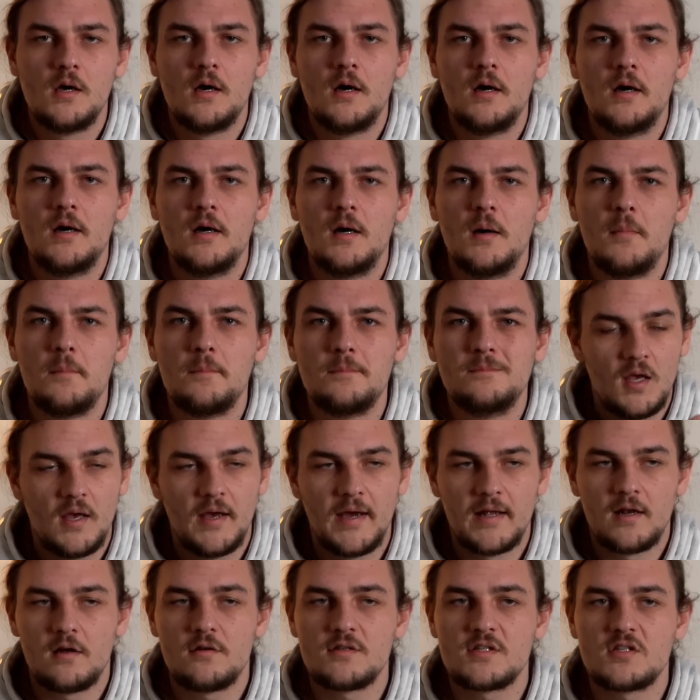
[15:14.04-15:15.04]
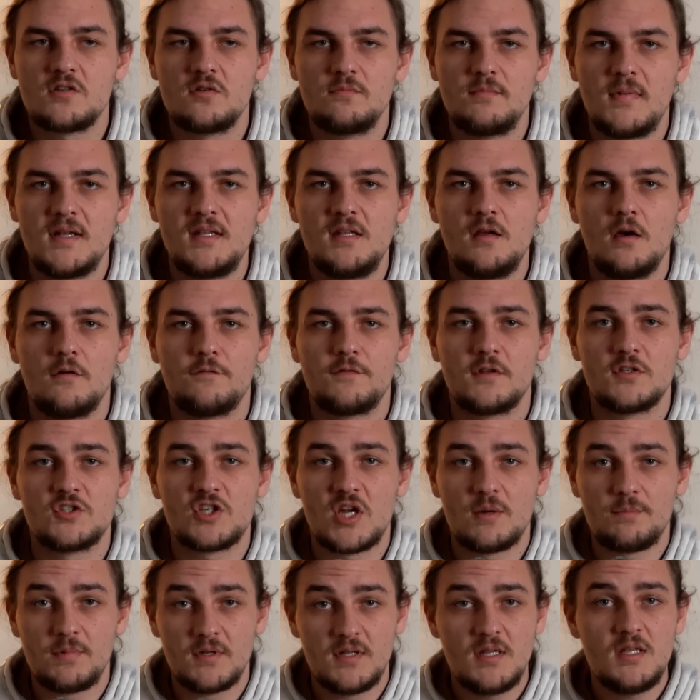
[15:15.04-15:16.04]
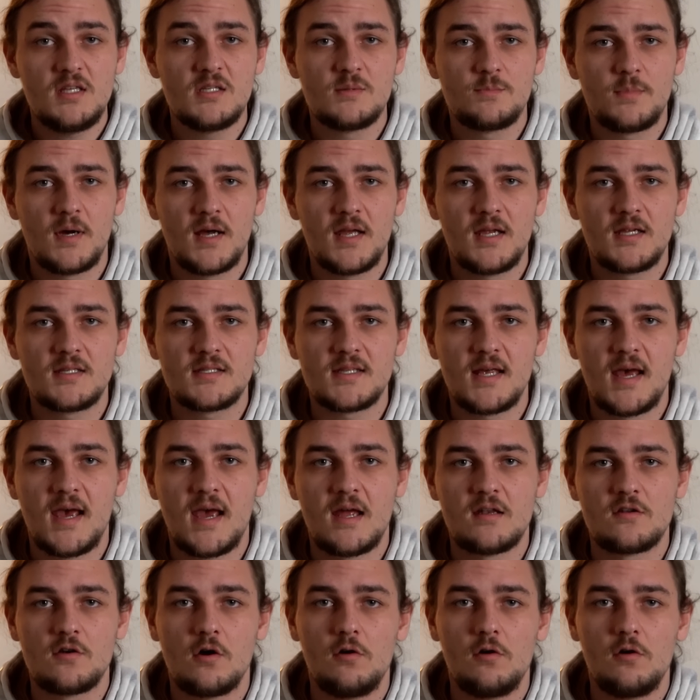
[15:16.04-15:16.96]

um, and also many of the japanese bikes and